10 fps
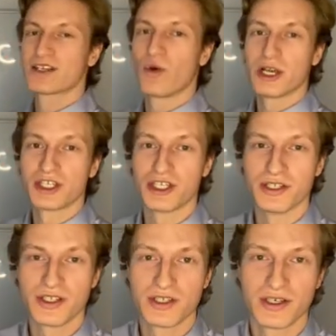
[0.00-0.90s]

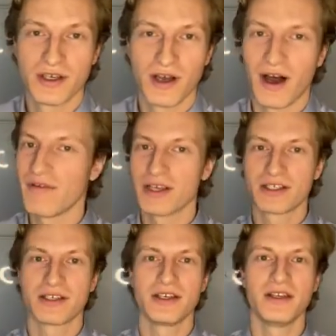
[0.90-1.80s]
questions.
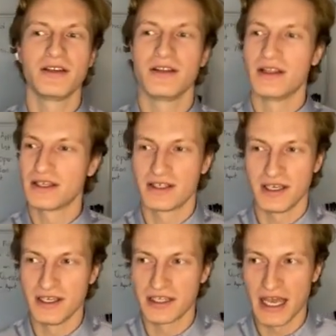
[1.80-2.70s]
Obviously, this
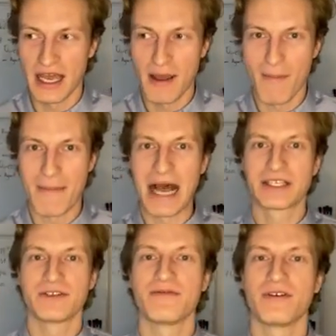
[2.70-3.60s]
is a
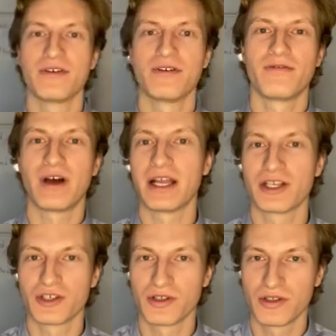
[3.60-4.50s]
massive
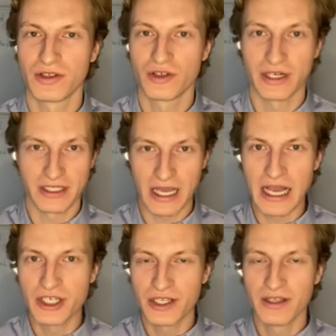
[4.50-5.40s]
financial
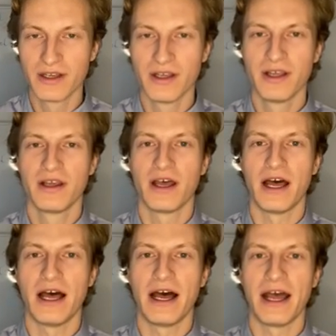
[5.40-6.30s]
transaction,
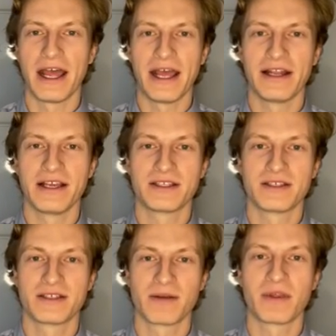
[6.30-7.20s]
and
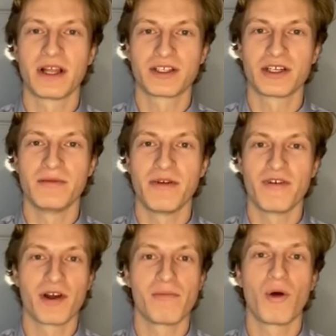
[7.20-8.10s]
it's something that's going to be
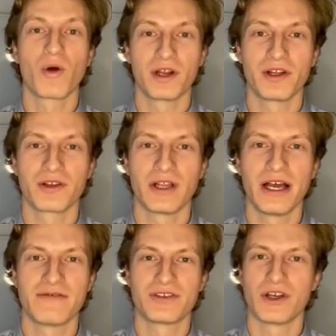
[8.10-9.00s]
very important in your
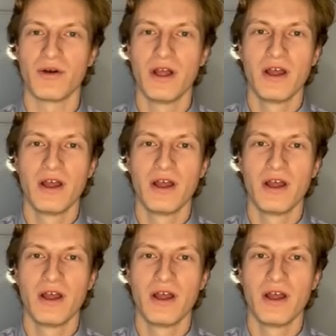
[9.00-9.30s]
life. So